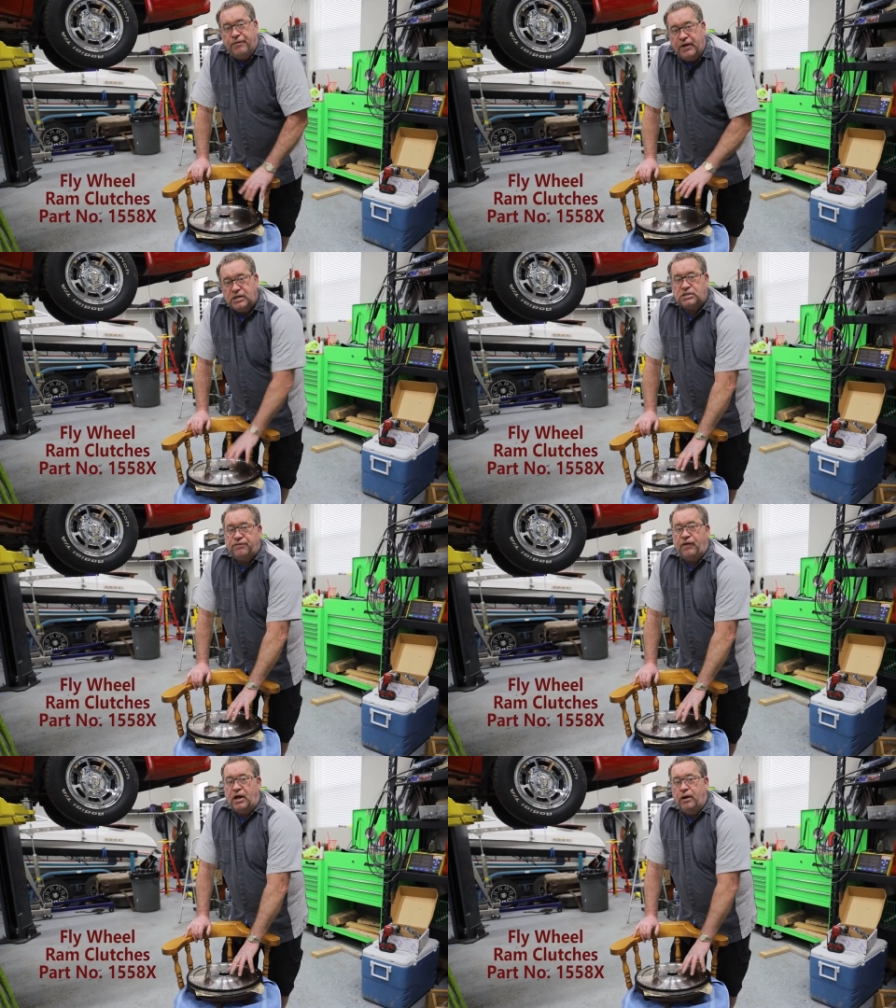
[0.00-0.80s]
this
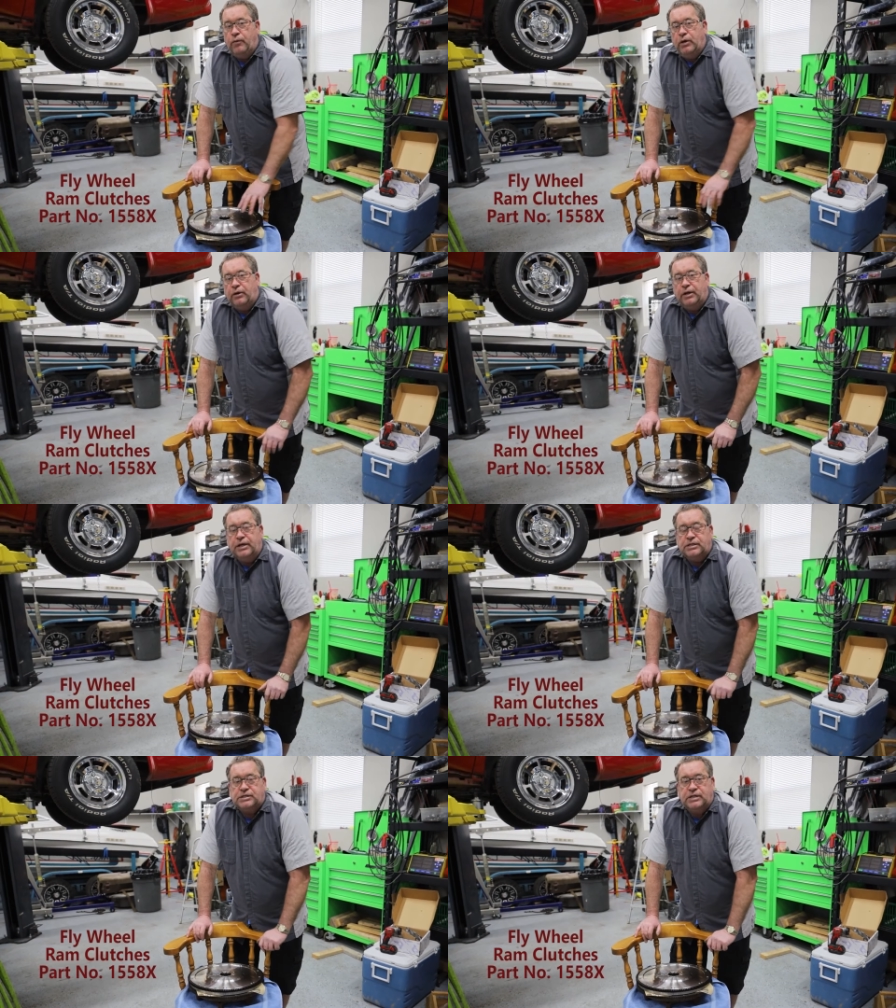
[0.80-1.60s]
flywheel
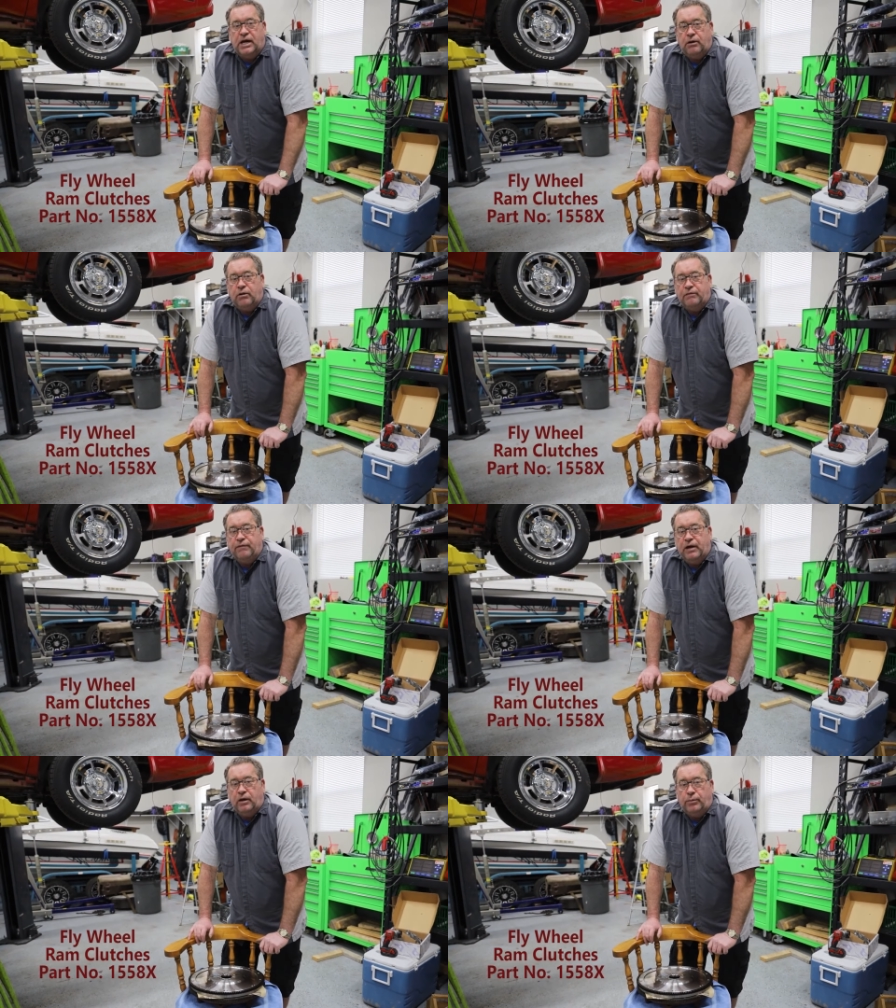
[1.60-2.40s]
is now
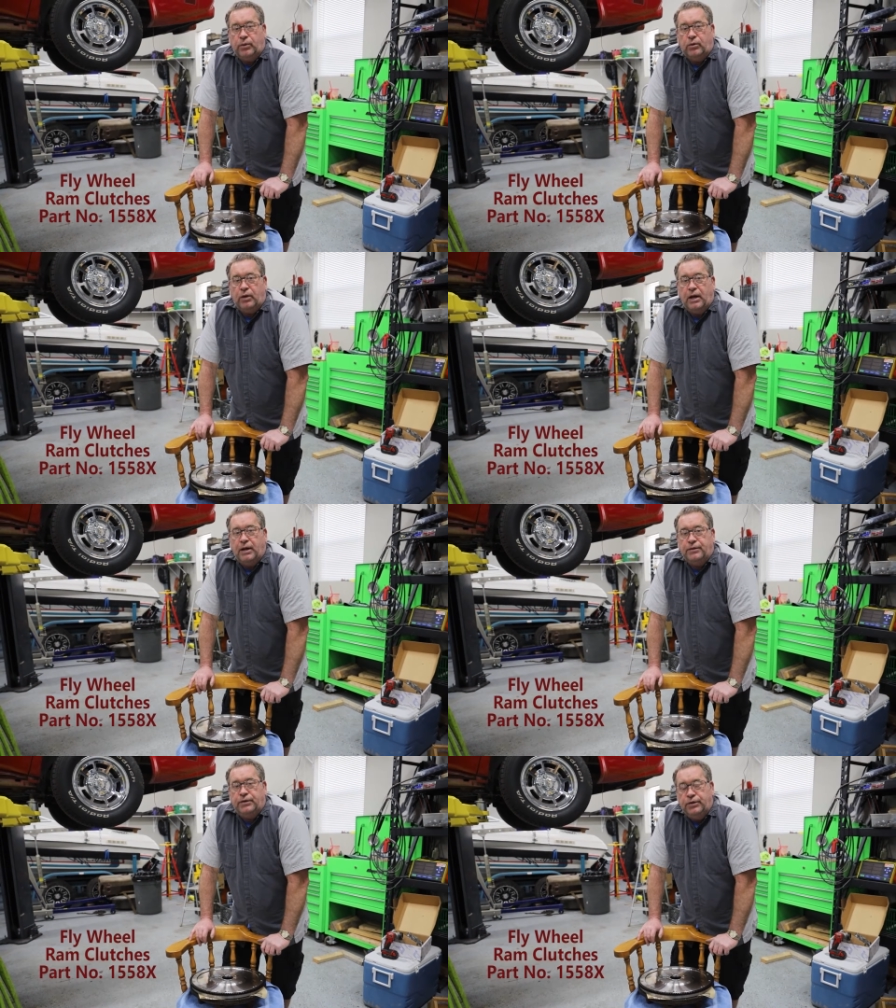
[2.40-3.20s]
available
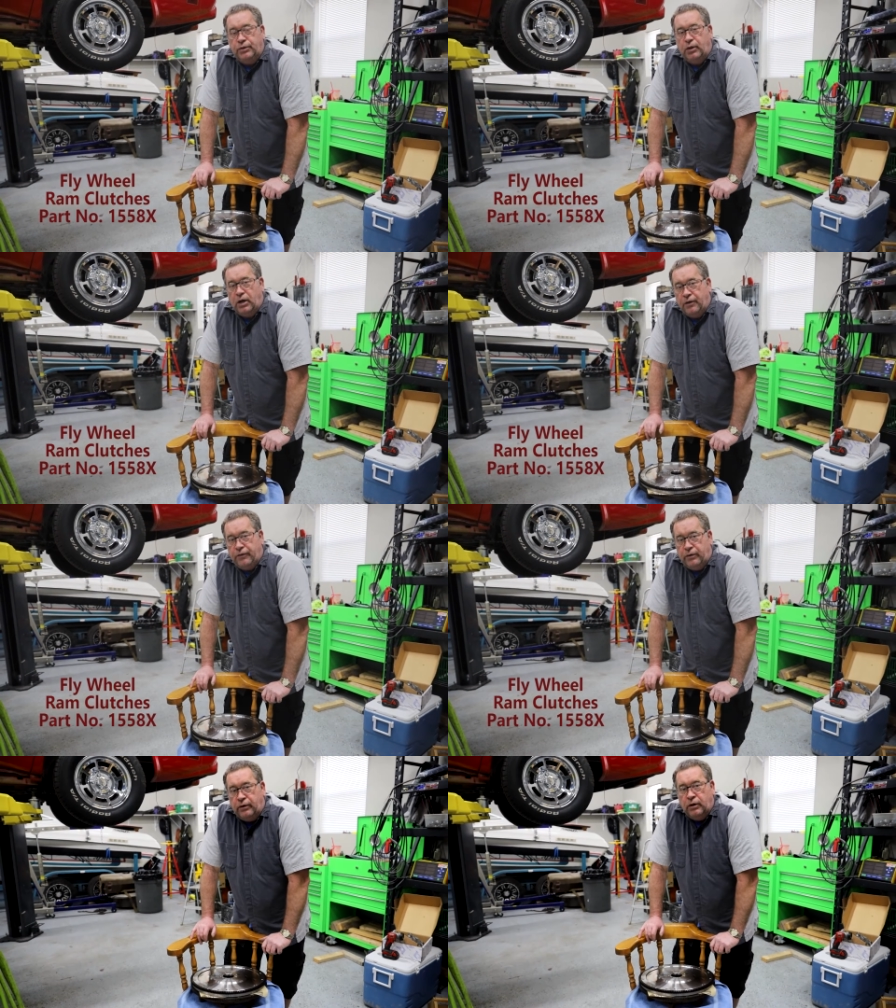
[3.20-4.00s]
at two
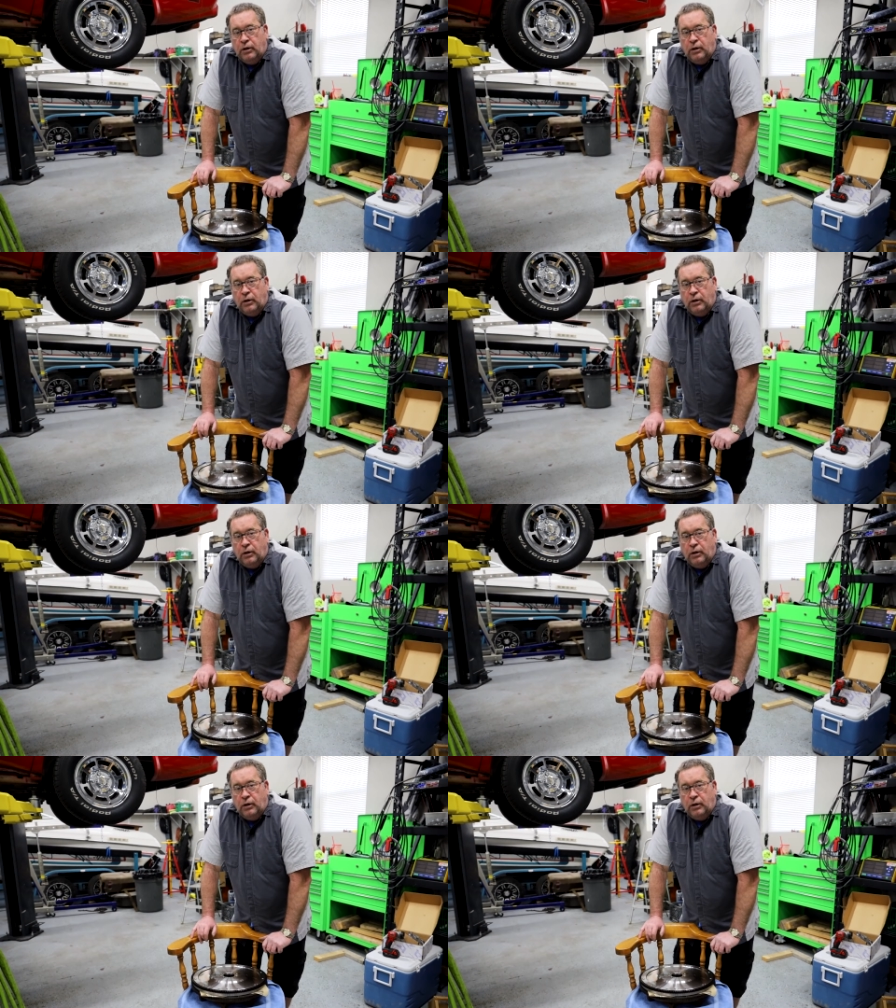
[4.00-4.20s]
other